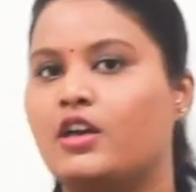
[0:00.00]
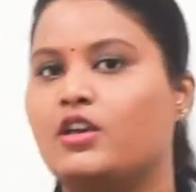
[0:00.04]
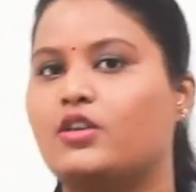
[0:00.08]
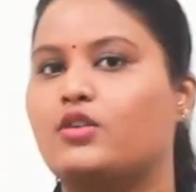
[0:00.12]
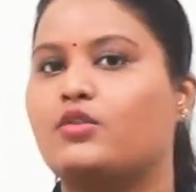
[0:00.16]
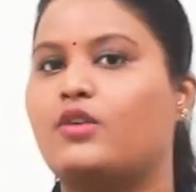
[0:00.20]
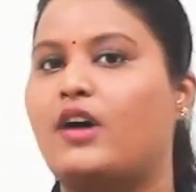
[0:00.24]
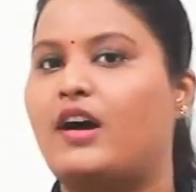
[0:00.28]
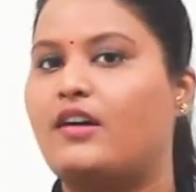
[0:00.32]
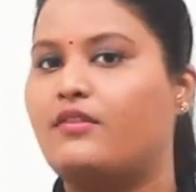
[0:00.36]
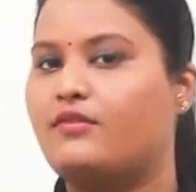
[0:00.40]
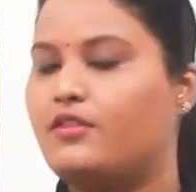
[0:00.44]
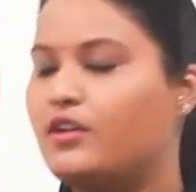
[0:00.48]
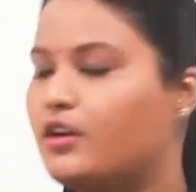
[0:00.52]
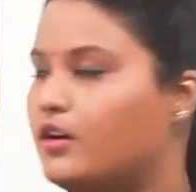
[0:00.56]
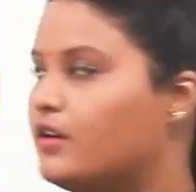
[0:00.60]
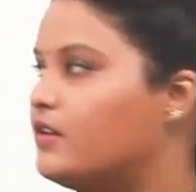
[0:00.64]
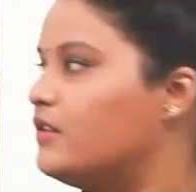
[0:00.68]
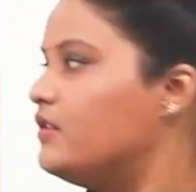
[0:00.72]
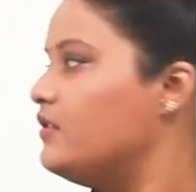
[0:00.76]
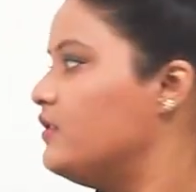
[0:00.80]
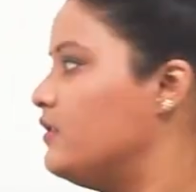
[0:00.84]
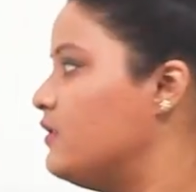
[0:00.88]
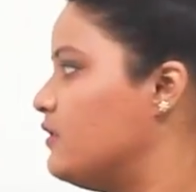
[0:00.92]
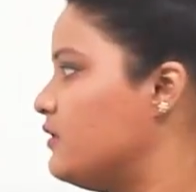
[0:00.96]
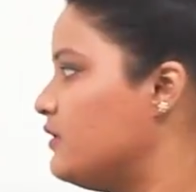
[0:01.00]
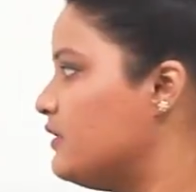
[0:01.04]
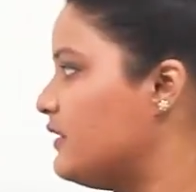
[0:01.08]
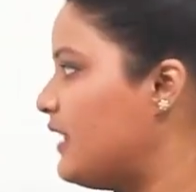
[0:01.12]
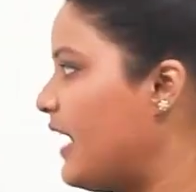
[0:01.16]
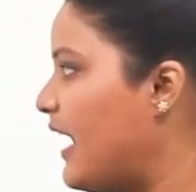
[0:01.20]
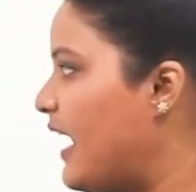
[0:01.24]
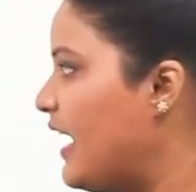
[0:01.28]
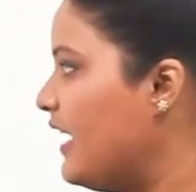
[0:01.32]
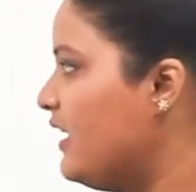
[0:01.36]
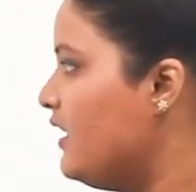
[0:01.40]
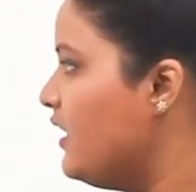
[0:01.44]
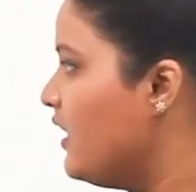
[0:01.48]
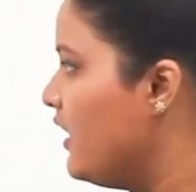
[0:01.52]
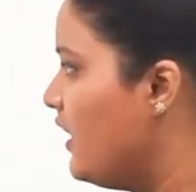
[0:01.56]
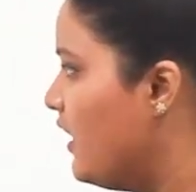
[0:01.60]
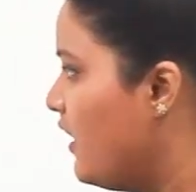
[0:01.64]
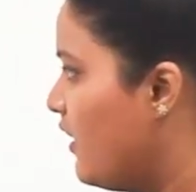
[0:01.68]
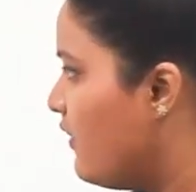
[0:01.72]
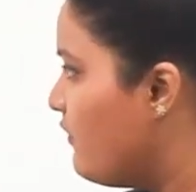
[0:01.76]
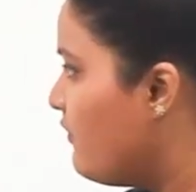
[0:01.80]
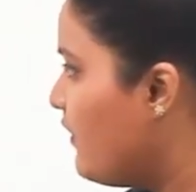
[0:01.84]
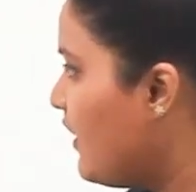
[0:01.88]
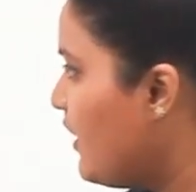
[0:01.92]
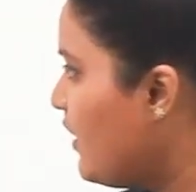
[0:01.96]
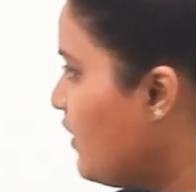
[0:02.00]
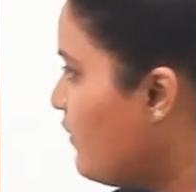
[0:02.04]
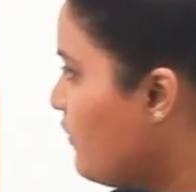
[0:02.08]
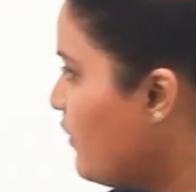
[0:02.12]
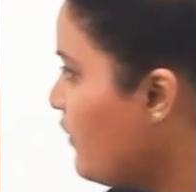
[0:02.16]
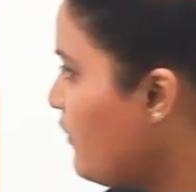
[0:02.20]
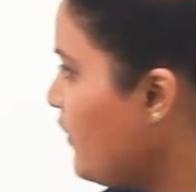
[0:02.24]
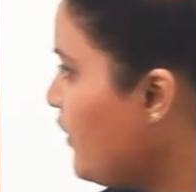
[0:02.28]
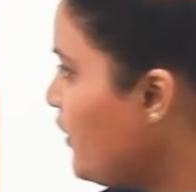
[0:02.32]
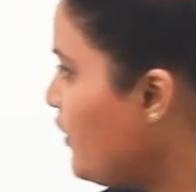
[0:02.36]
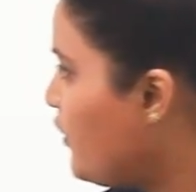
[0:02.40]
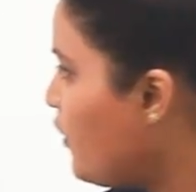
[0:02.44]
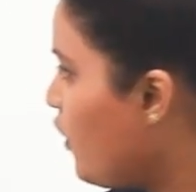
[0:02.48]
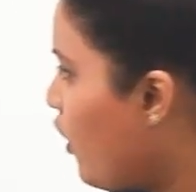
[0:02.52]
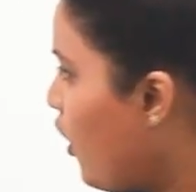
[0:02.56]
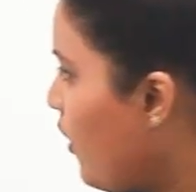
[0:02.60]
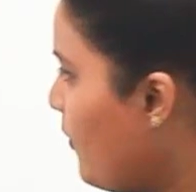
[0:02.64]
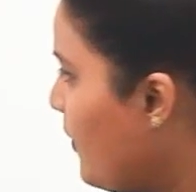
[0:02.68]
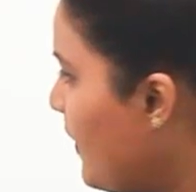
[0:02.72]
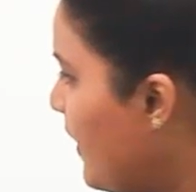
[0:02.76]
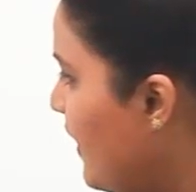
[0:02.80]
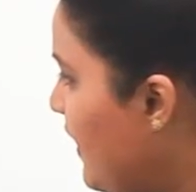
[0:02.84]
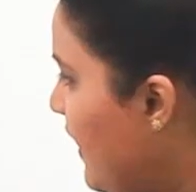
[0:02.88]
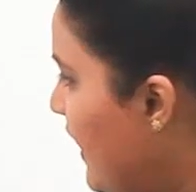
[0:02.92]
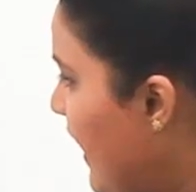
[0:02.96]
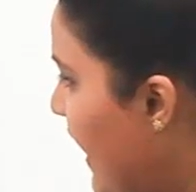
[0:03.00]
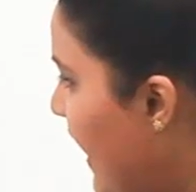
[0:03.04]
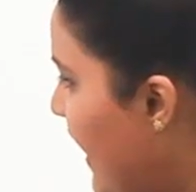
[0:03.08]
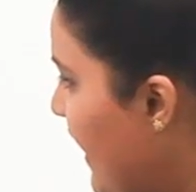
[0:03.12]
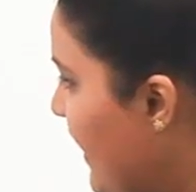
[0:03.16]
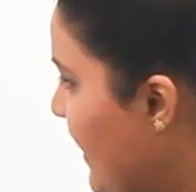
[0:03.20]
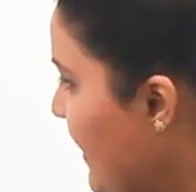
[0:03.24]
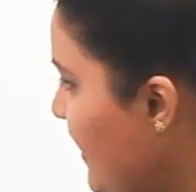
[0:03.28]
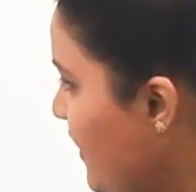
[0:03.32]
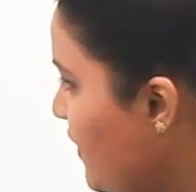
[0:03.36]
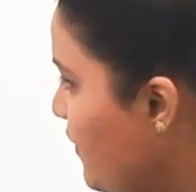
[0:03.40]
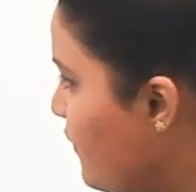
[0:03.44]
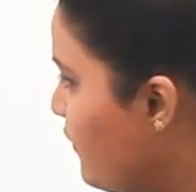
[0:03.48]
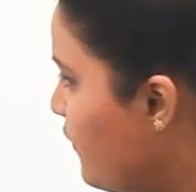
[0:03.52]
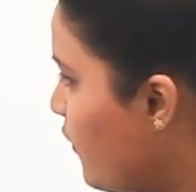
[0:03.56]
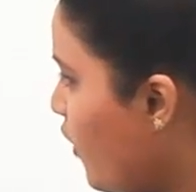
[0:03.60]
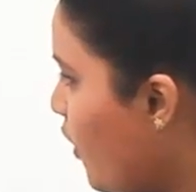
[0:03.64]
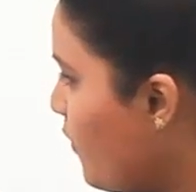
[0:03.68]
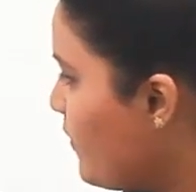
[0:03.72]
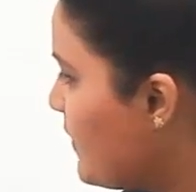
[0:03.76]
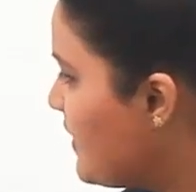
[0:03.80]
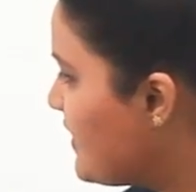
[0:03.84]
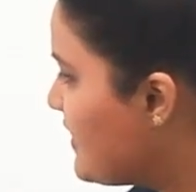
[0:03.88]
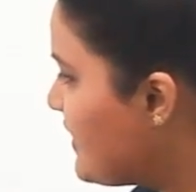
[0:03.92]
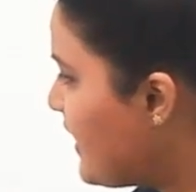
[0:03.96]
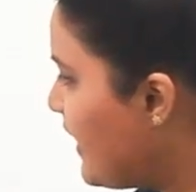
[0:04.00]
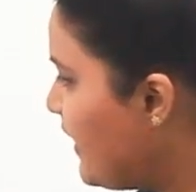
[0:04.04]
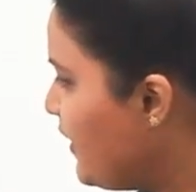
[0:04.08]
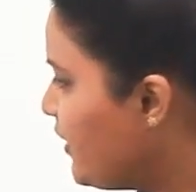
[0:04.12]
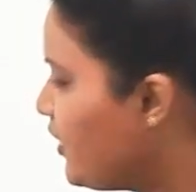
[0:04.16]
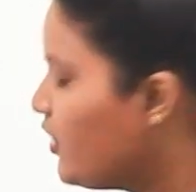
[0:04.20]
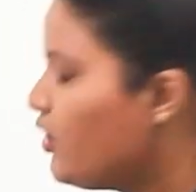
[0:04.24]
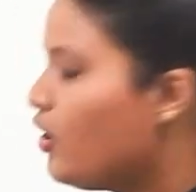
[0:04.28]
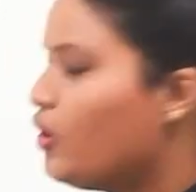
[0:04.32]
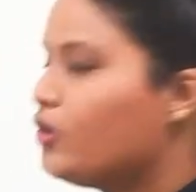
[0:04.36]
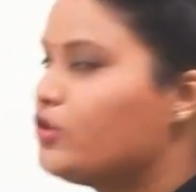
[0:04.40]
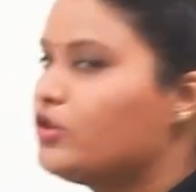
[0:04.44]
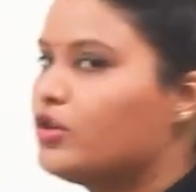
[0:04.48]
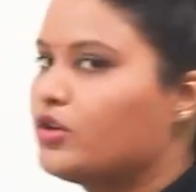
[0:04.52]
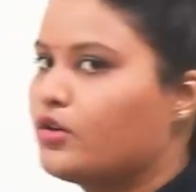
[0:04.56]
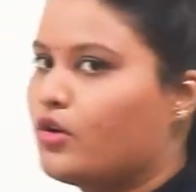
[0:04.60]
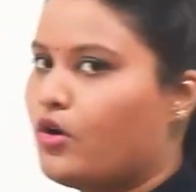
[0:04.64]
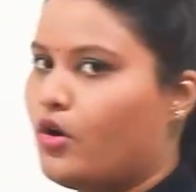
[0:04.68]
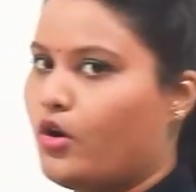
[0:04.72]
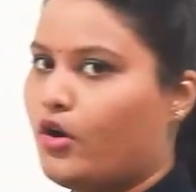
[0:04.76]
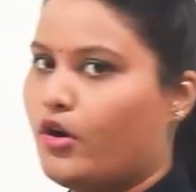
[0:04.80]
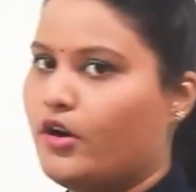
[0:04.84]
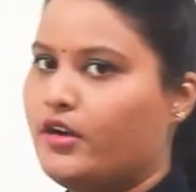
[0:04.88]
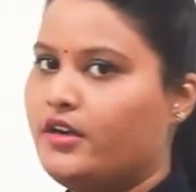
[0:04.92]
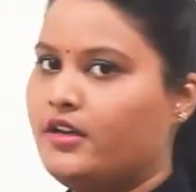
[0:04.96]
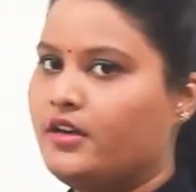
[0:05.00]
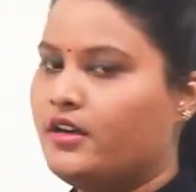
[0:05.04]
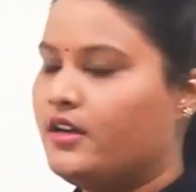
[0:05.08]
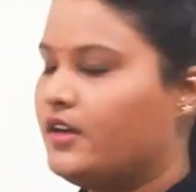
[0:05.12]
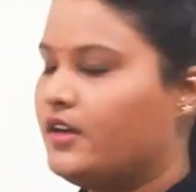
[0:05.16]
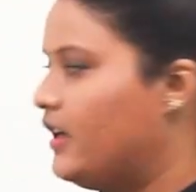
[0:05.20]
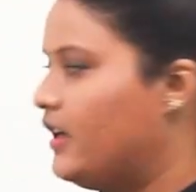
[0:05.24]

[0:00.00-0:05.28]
you have learned that whenever we drop a line from the center on the chord,